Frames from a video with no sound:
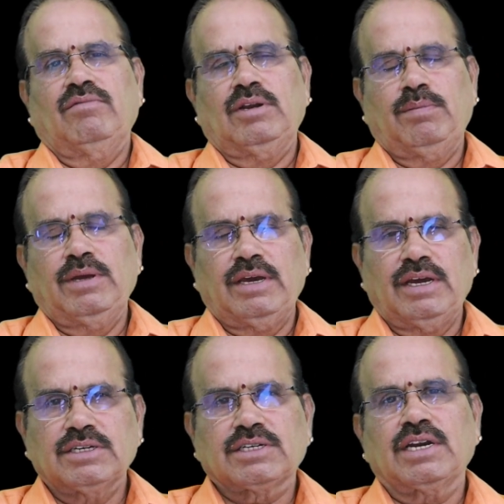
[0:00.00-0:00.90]
will
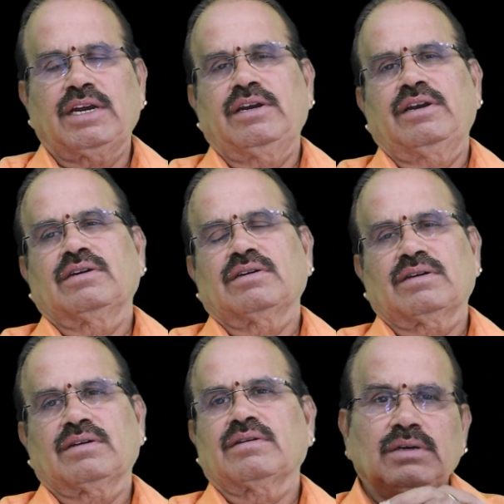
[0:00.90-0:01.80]
be enshrined.
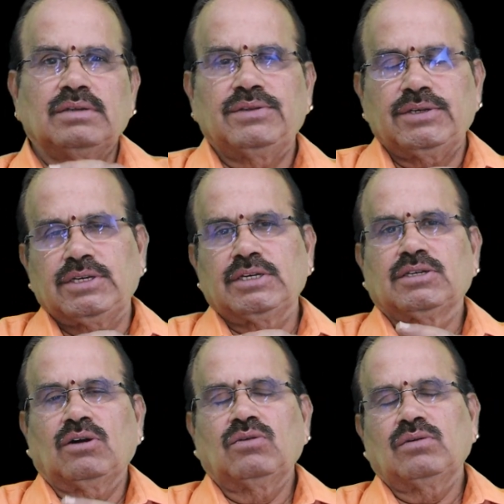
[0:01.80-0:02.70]
This
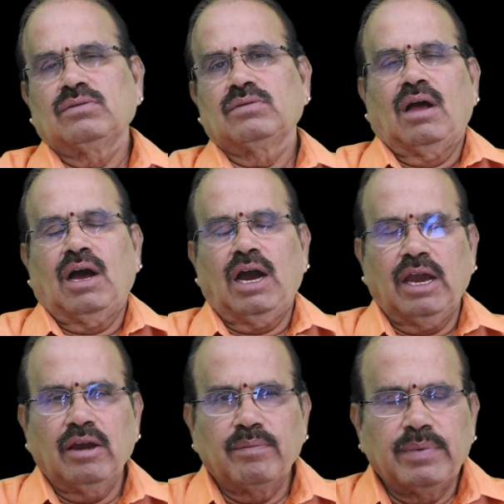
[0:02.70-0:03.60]
is how
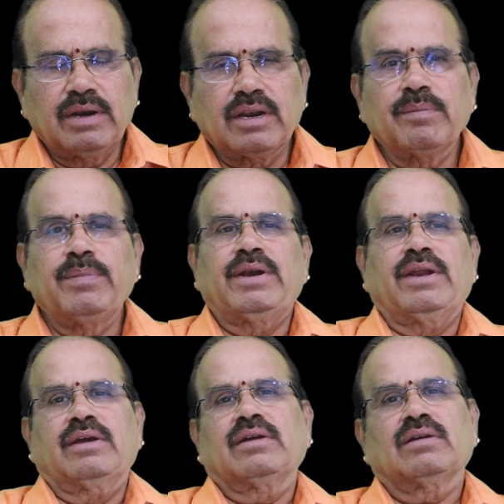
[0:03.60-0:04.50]
I have been
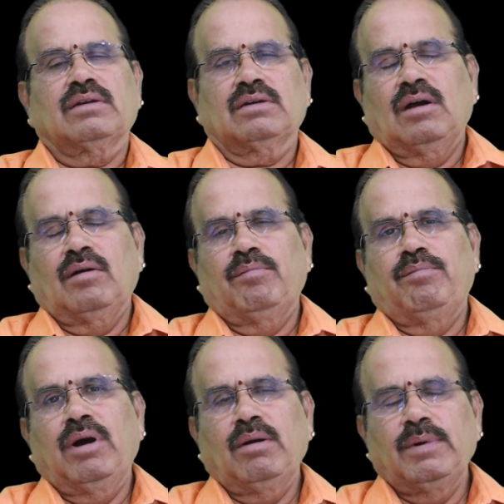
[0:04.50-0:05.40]
repeating.
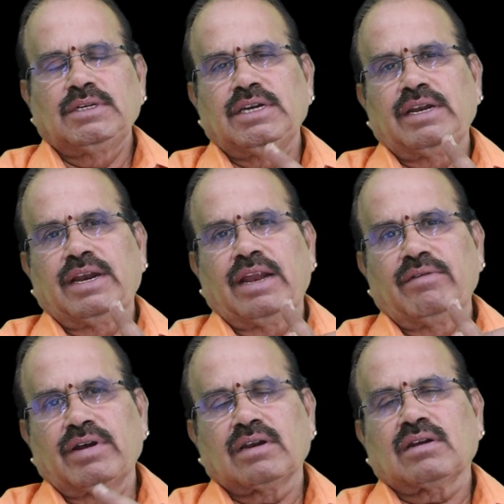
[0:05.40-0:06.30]
Babaji
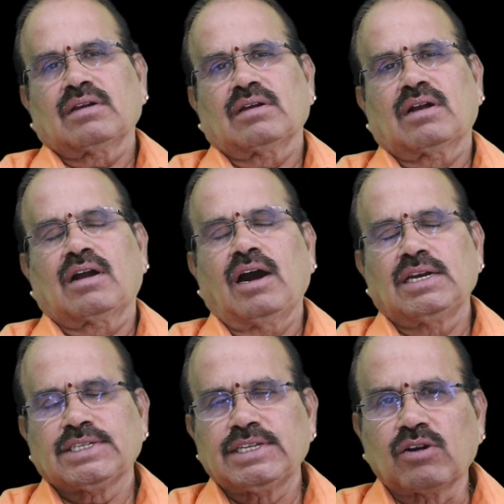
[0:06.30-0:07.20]
never
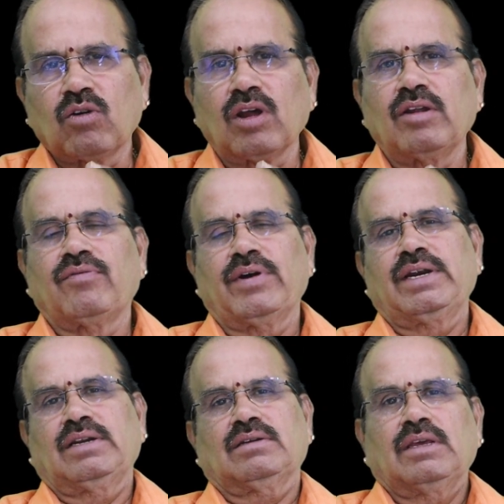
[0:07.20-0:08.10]
calls the
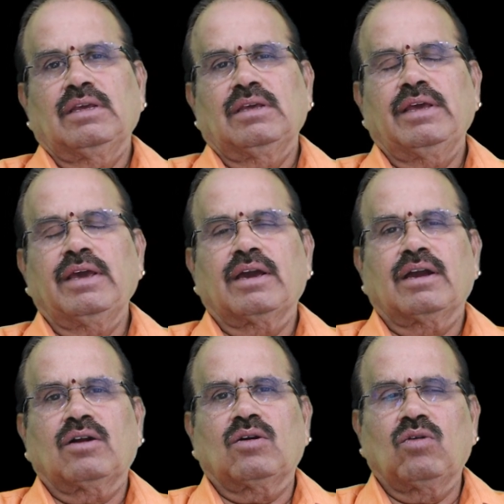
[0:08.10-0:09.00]
qualified, he
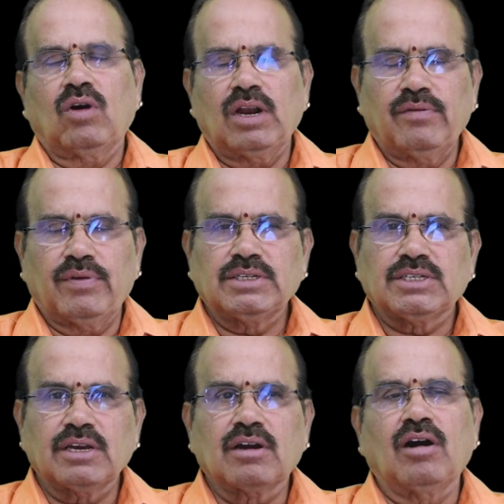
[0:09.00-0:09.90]

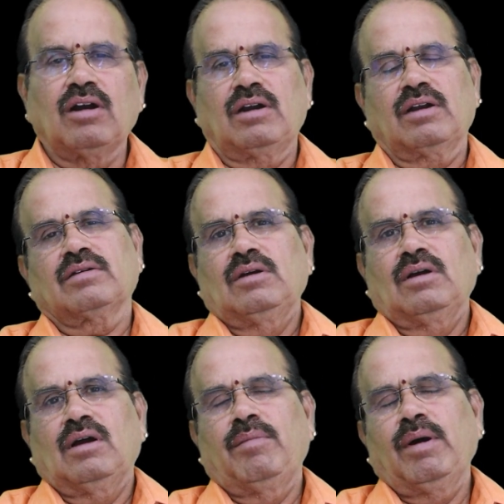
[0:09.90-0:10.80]
qualifies the called.
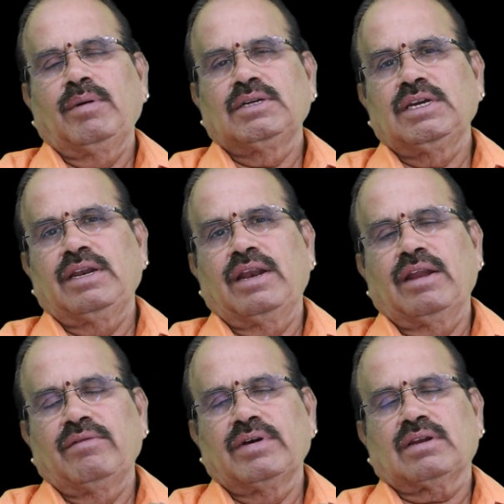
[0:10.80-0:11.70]
Babaji
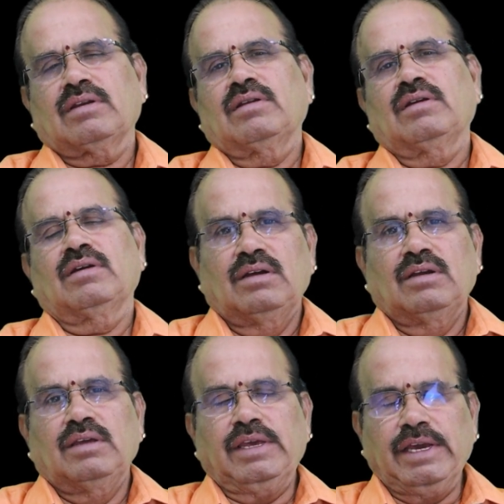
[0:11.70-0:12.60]
never
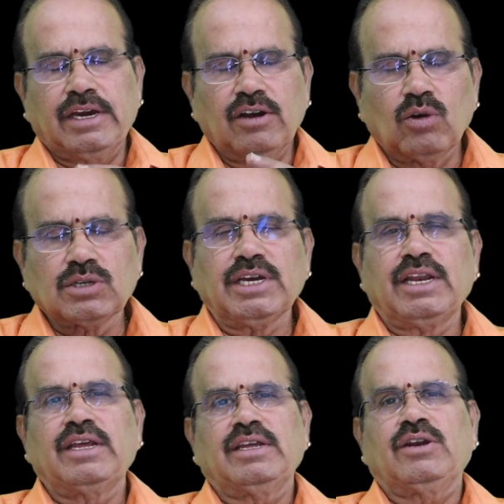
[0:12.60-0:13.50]
ignores
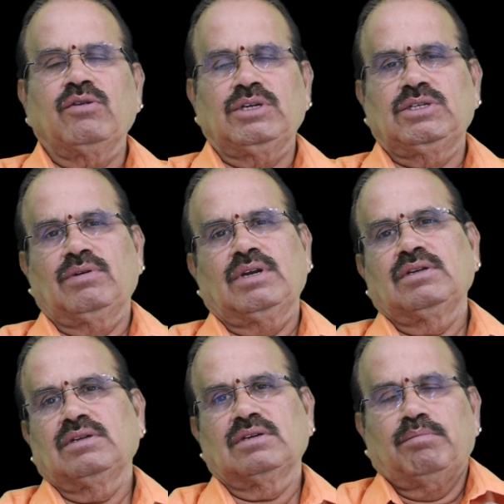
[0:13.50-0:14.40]
any individual,
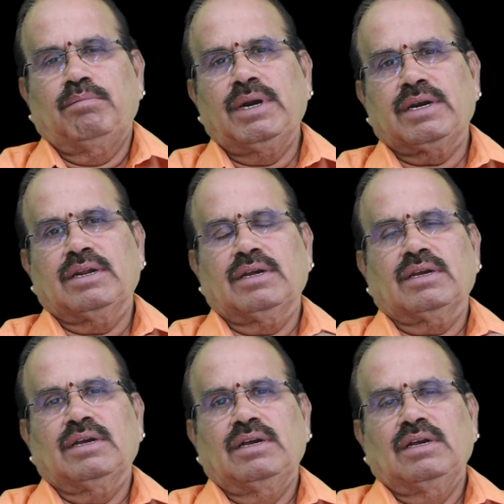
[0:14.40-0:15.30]
but